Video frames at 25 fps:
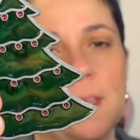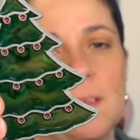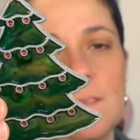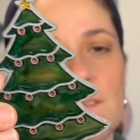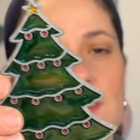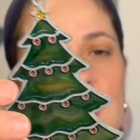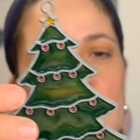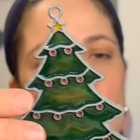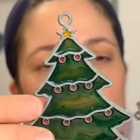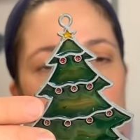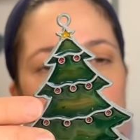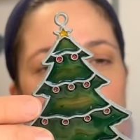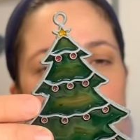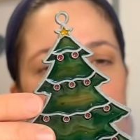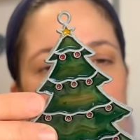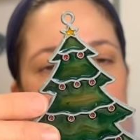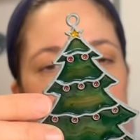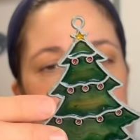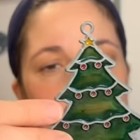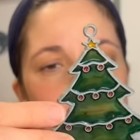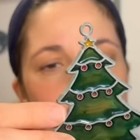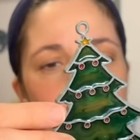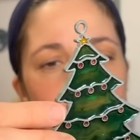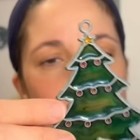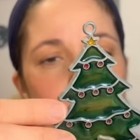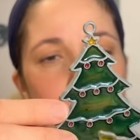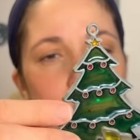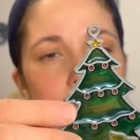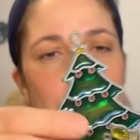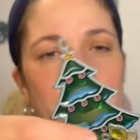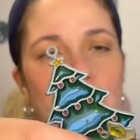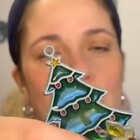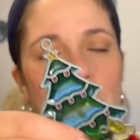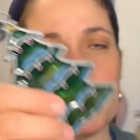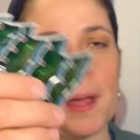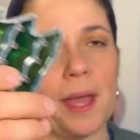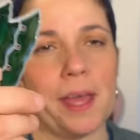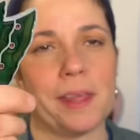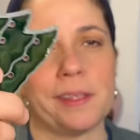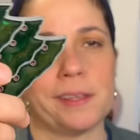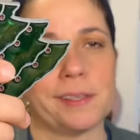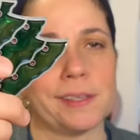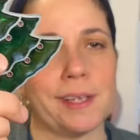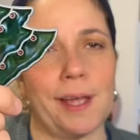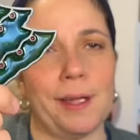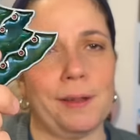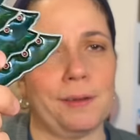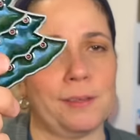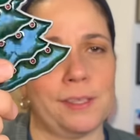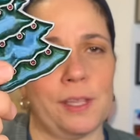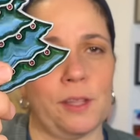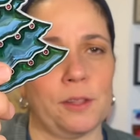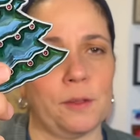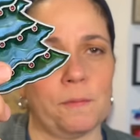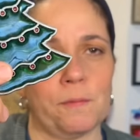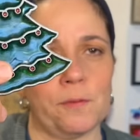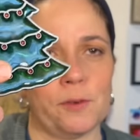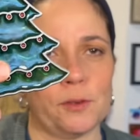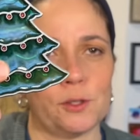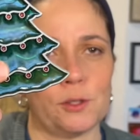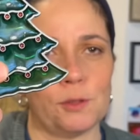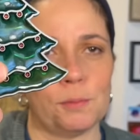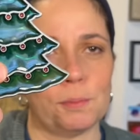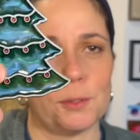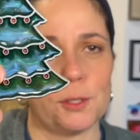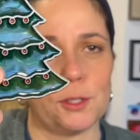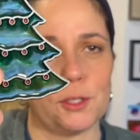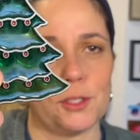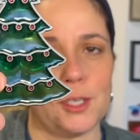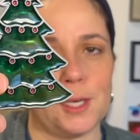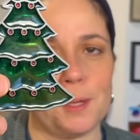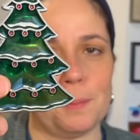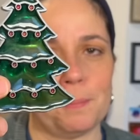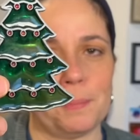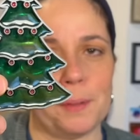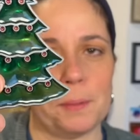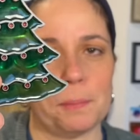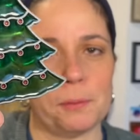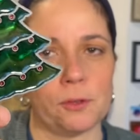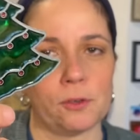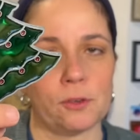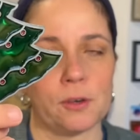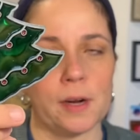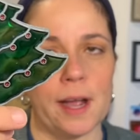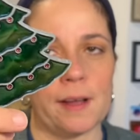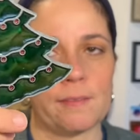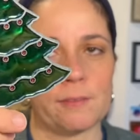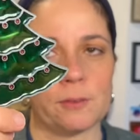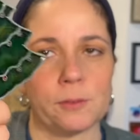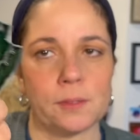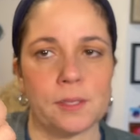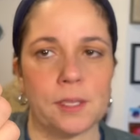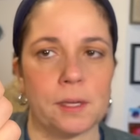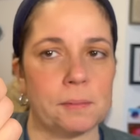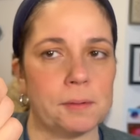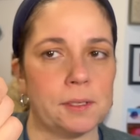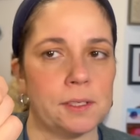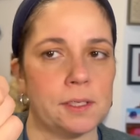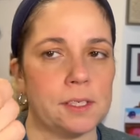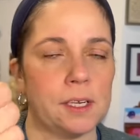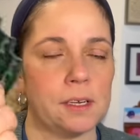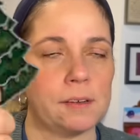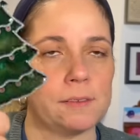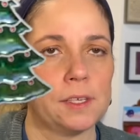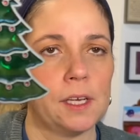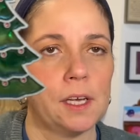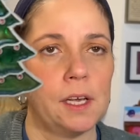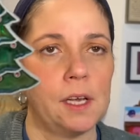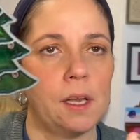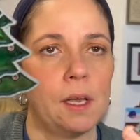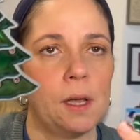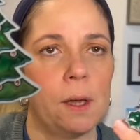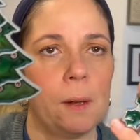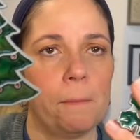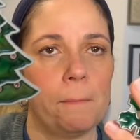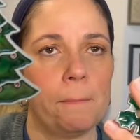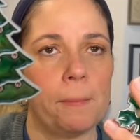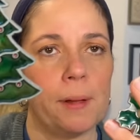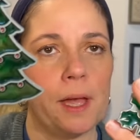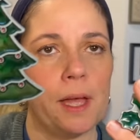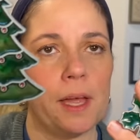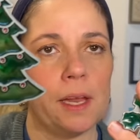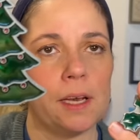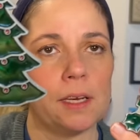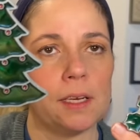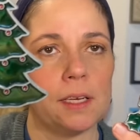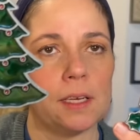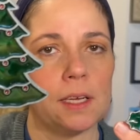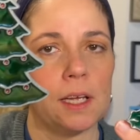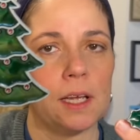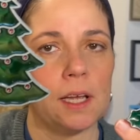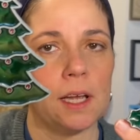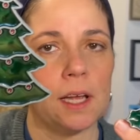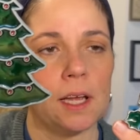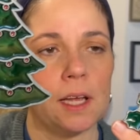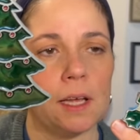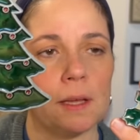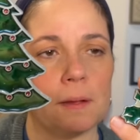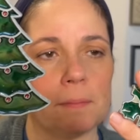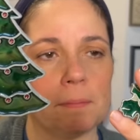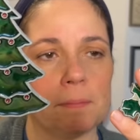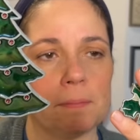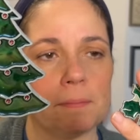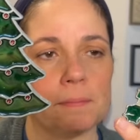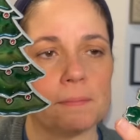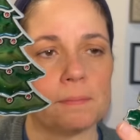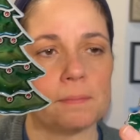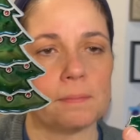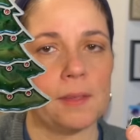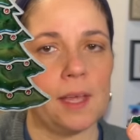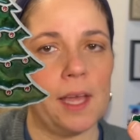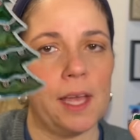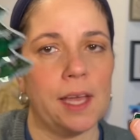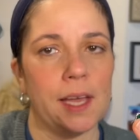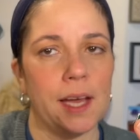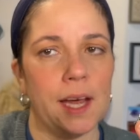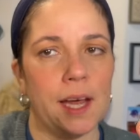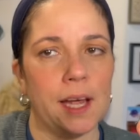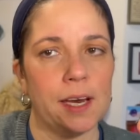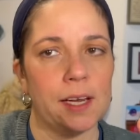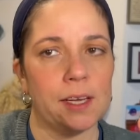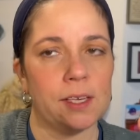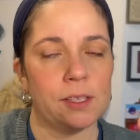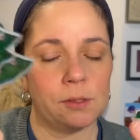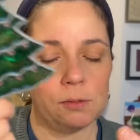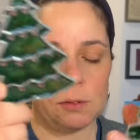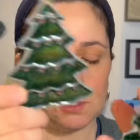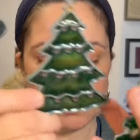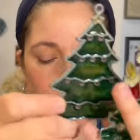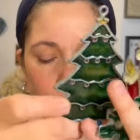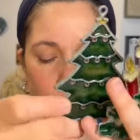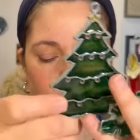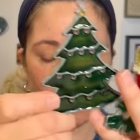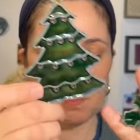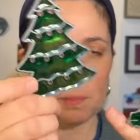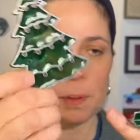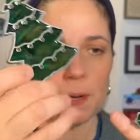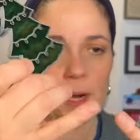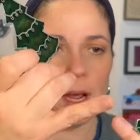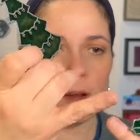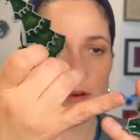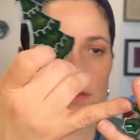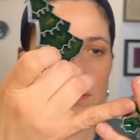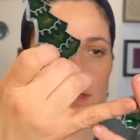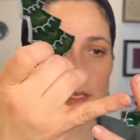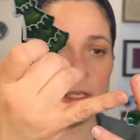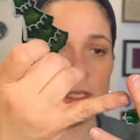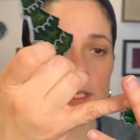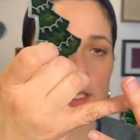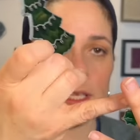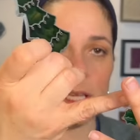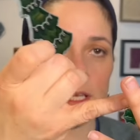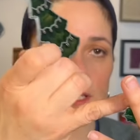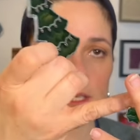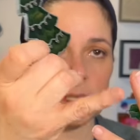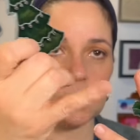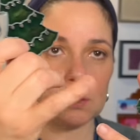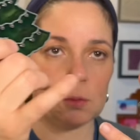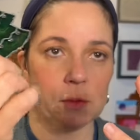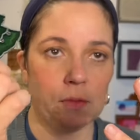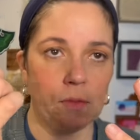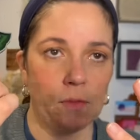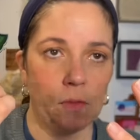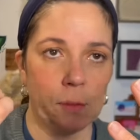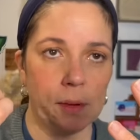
if not, I'll put it at the shop. People buy these. I sell them for super cheap. People craft with them and stuff. But um, I got it because it was cute, but I really like this one for